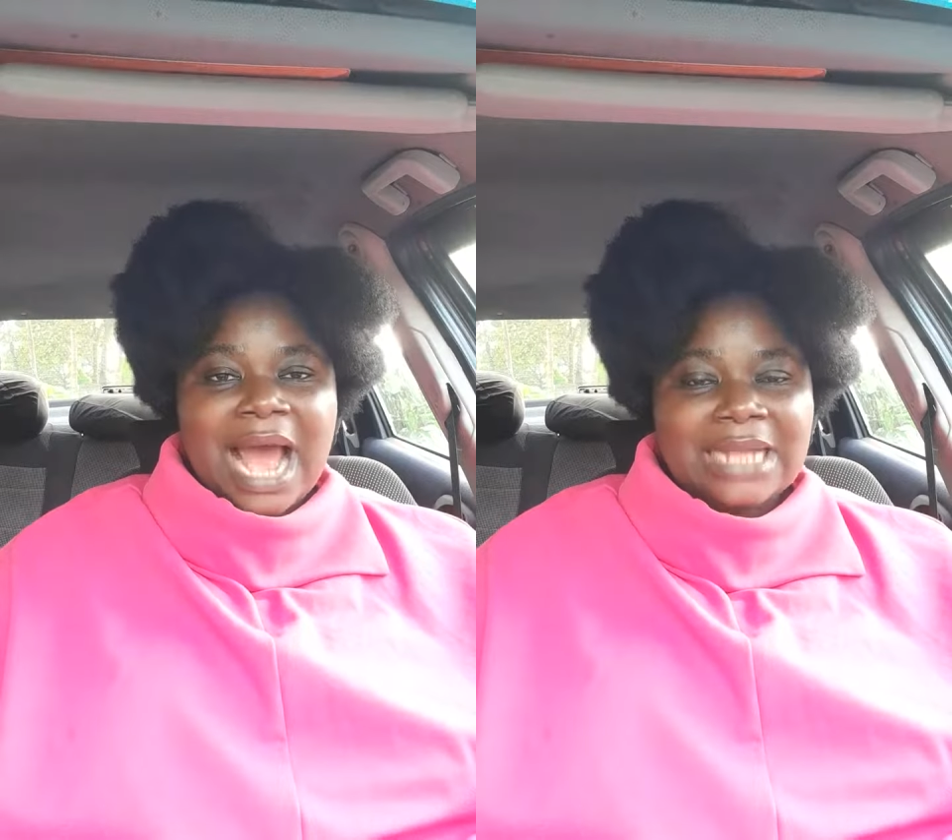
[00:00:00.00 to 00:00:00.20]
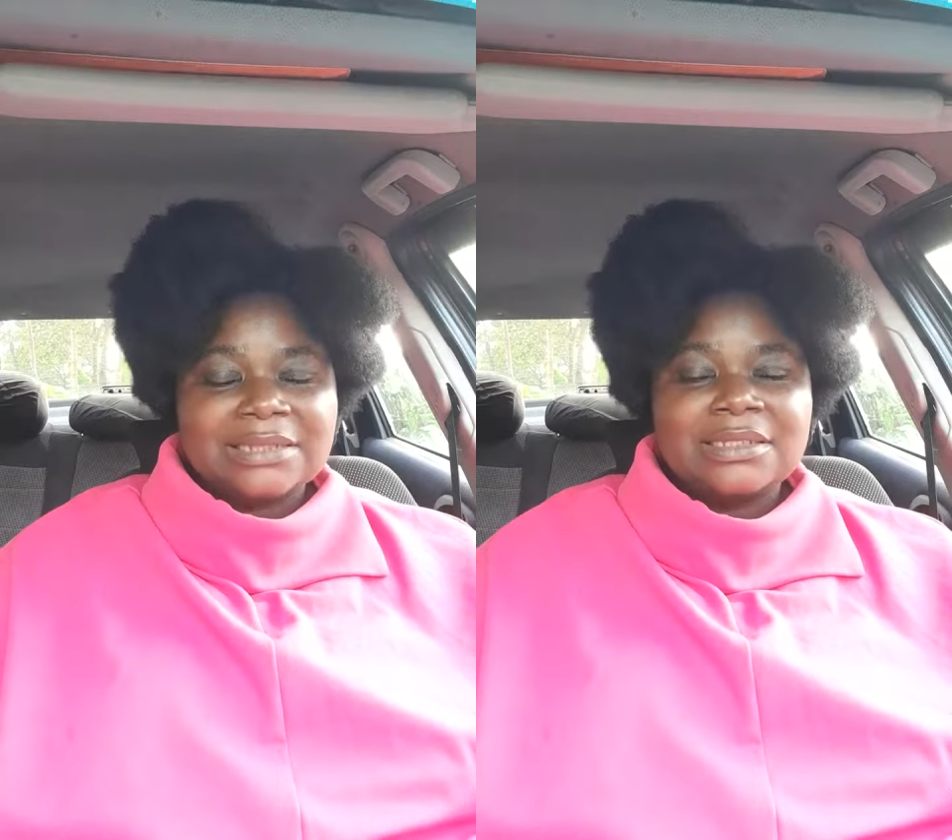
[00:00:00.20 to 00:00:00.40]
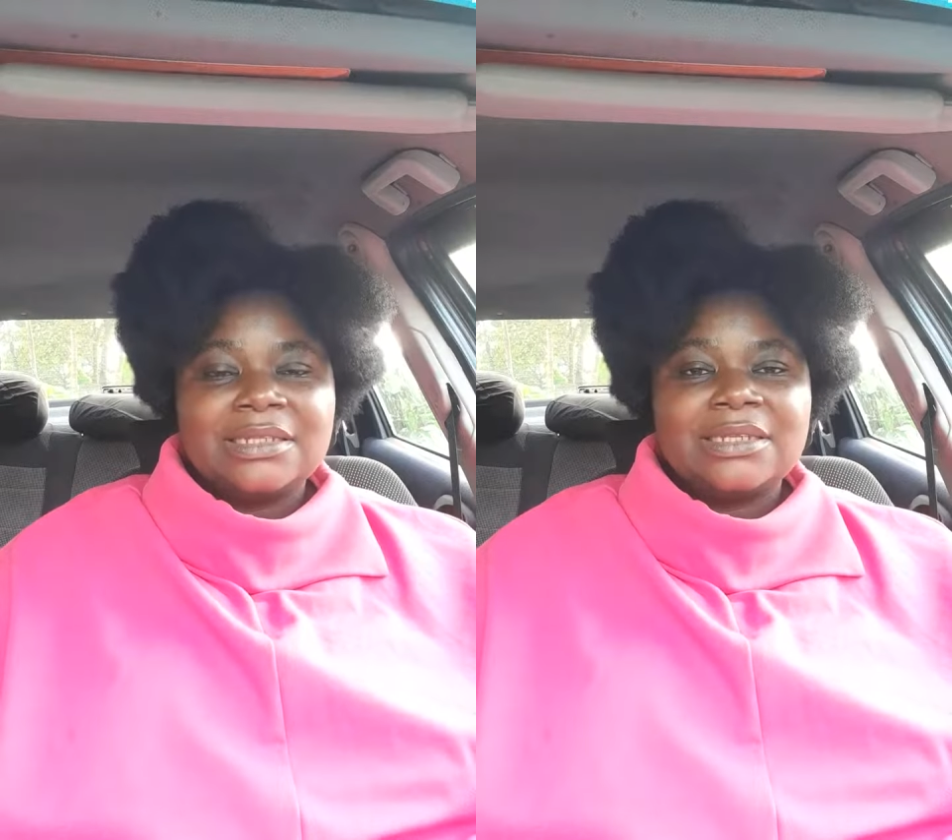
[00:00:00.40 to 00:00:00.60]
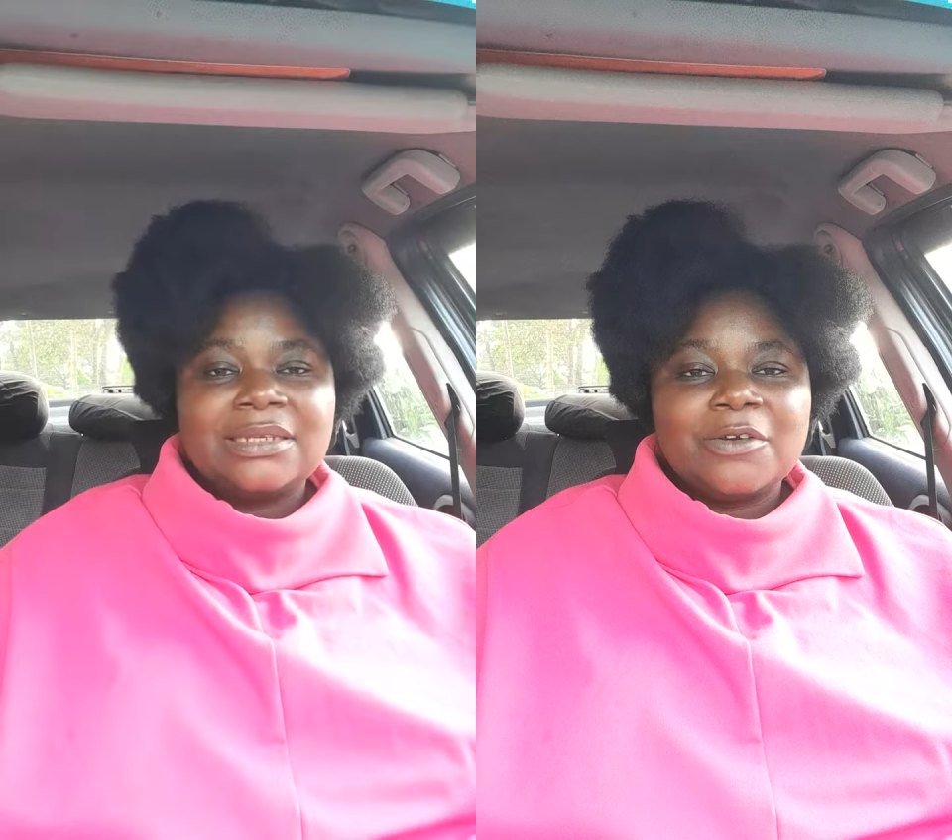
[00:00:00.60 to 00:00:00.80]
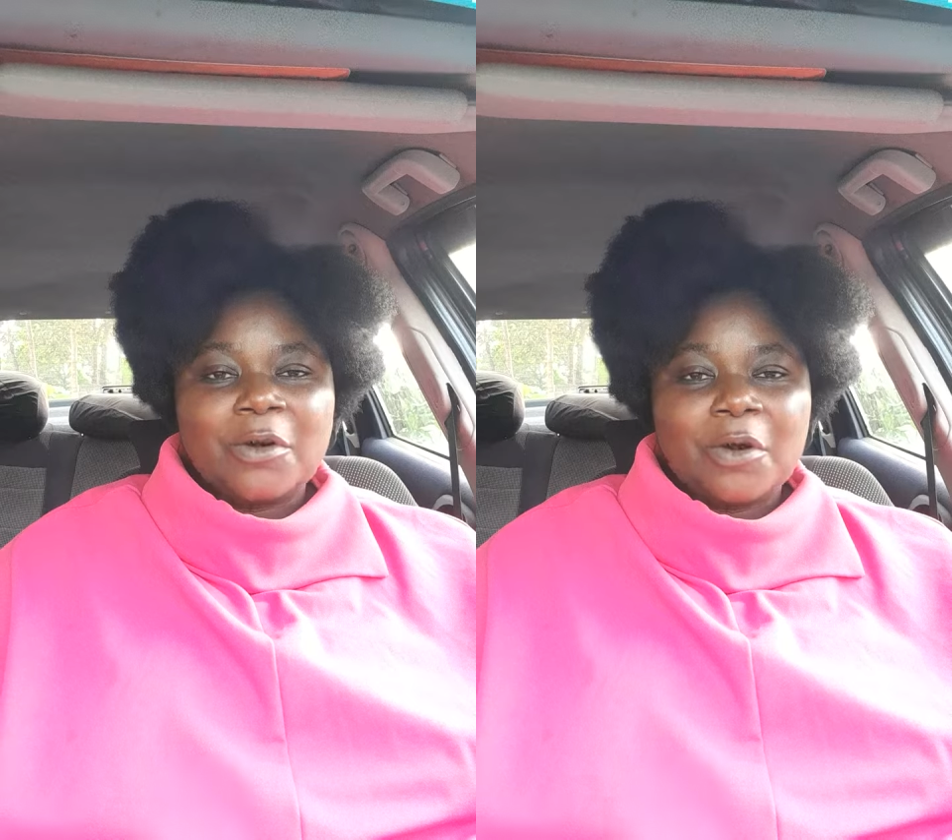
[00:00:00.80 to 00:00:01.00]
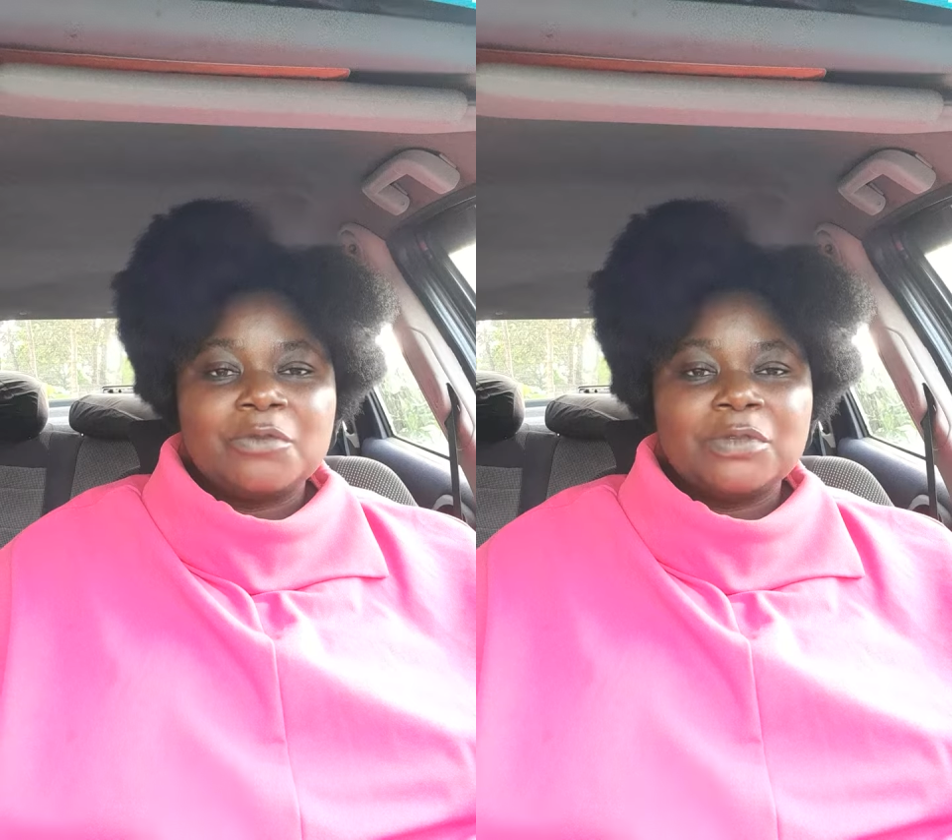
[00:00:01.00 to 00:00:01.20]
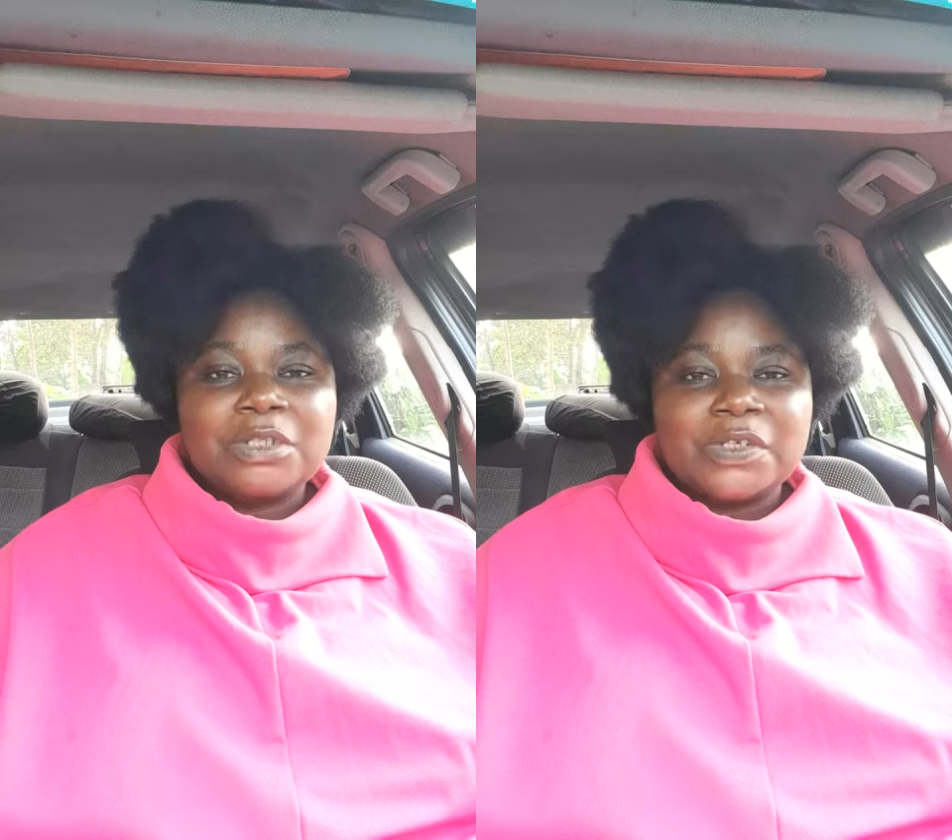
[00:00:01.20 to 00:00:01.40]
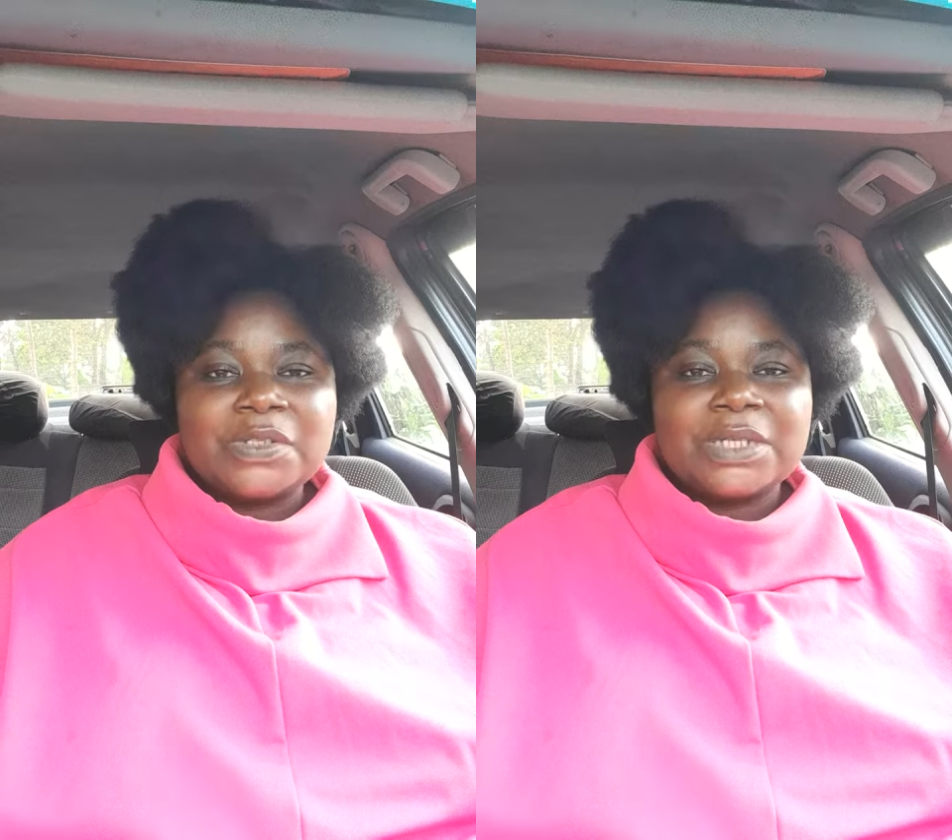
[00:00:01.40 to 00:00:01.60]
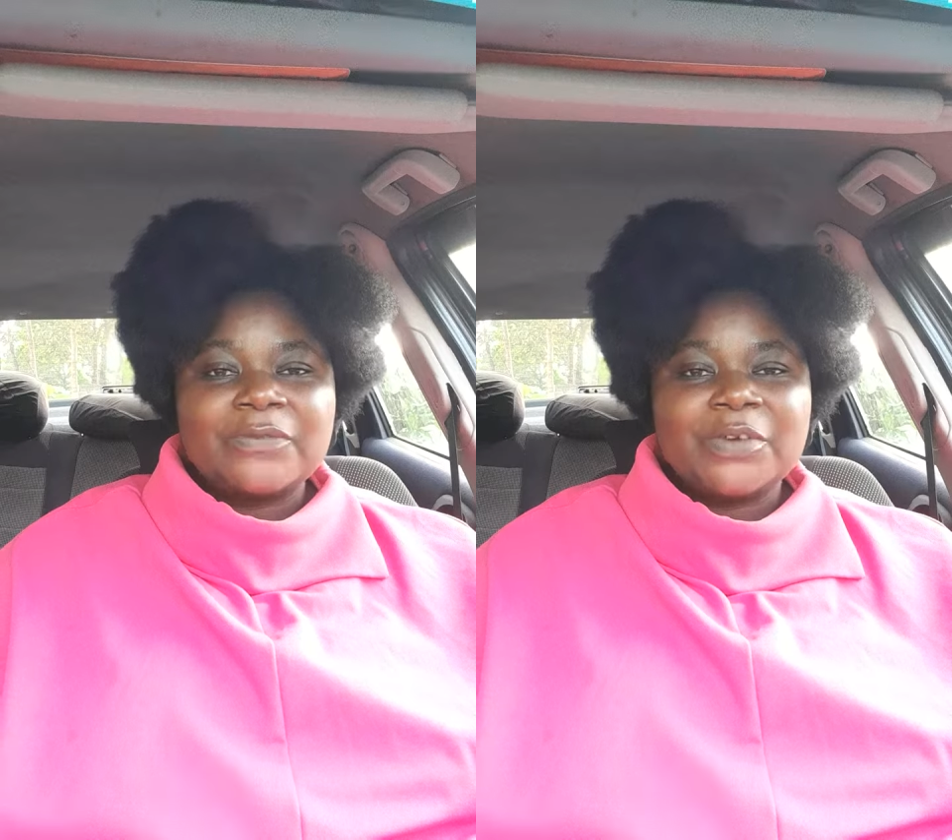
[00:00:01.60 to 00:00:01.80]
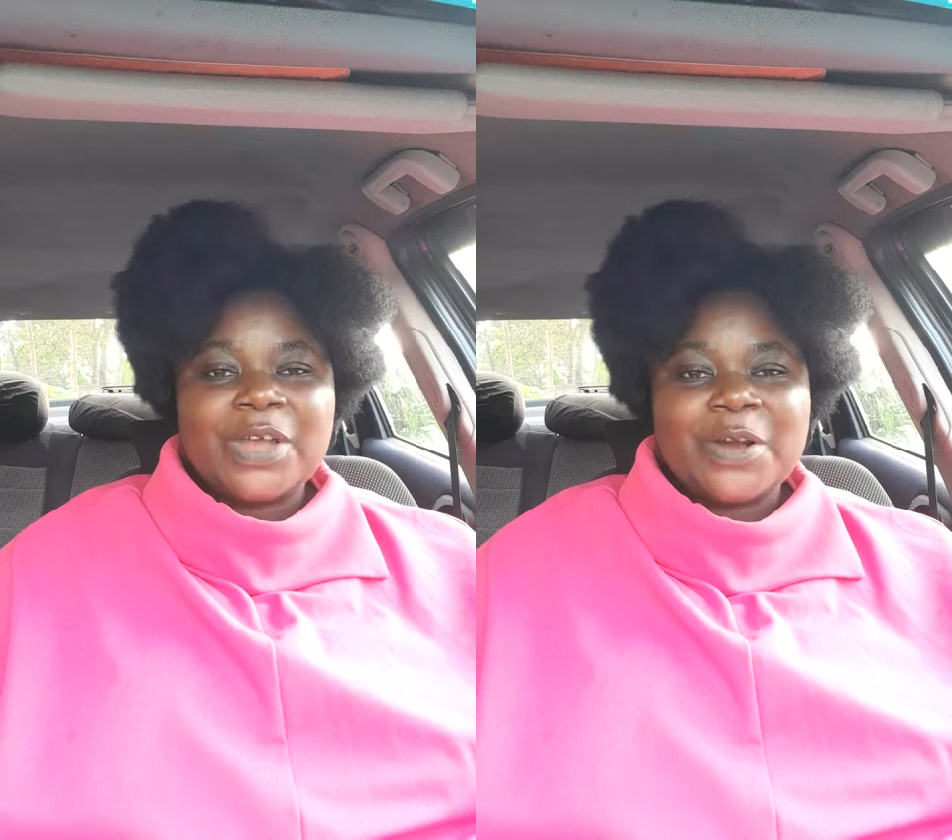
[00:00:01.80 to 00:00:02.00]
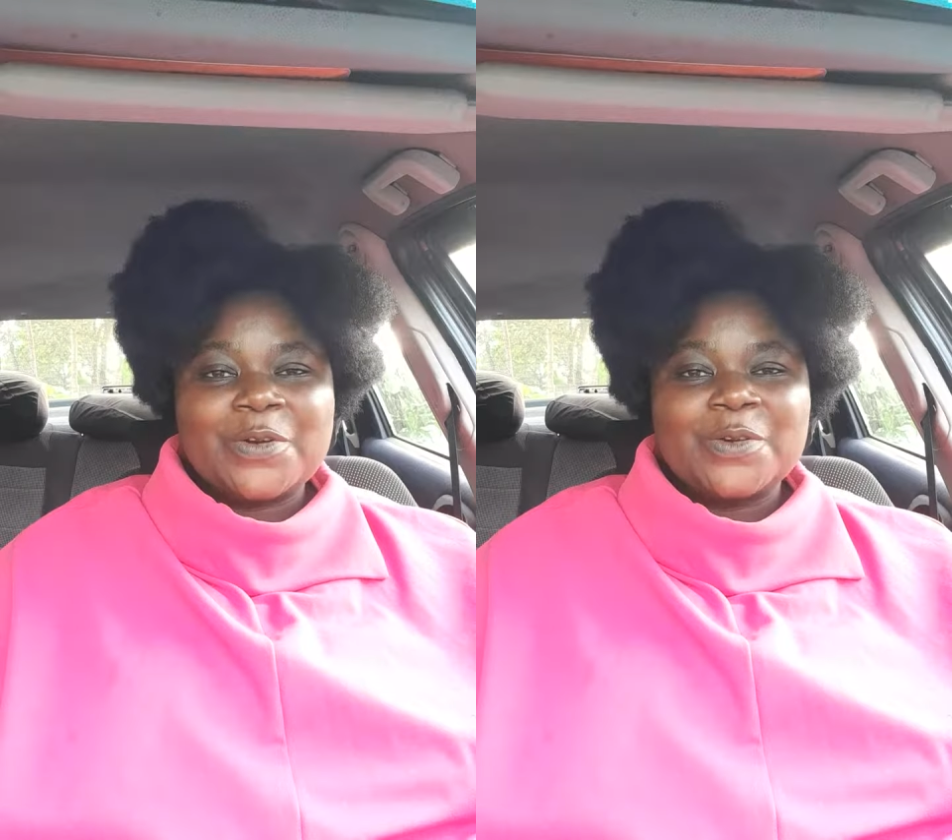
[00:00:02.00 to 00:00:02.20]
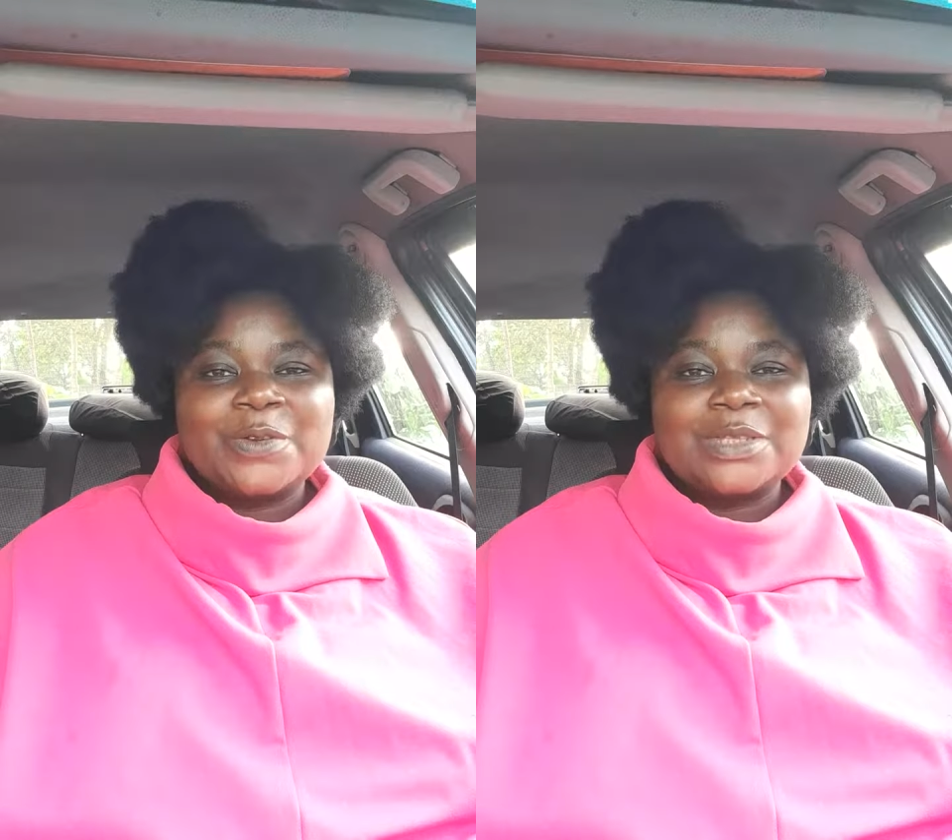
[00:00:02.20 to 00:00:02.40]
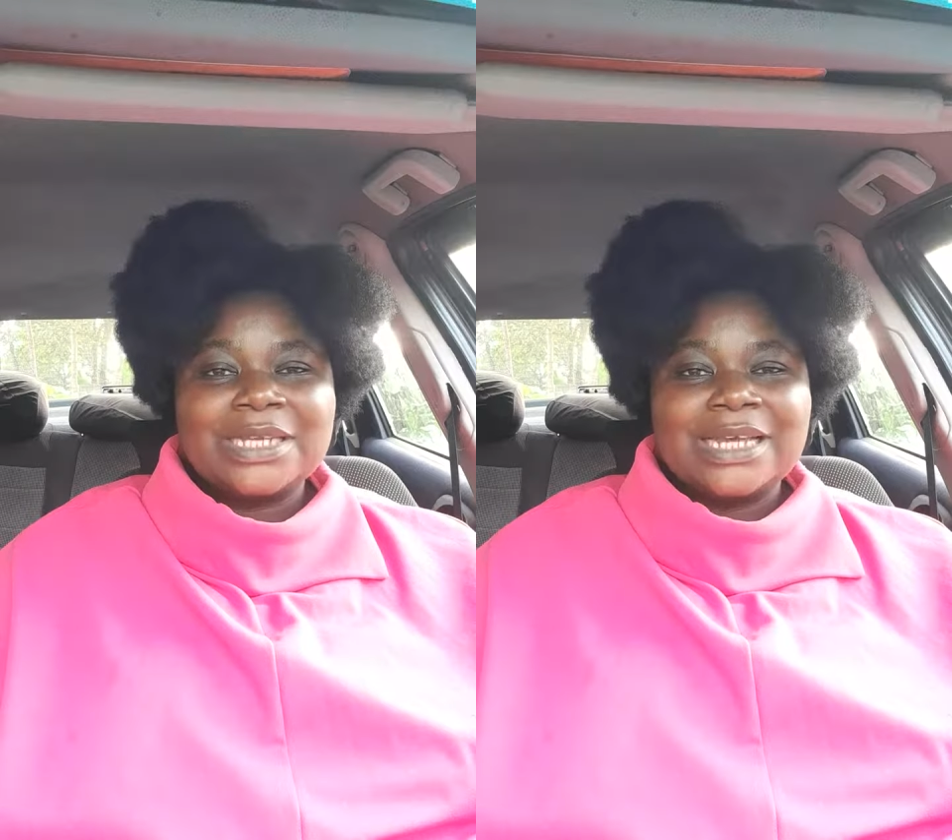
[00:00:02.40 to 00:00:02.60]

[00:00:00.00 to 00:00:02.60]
and God will use it for your good.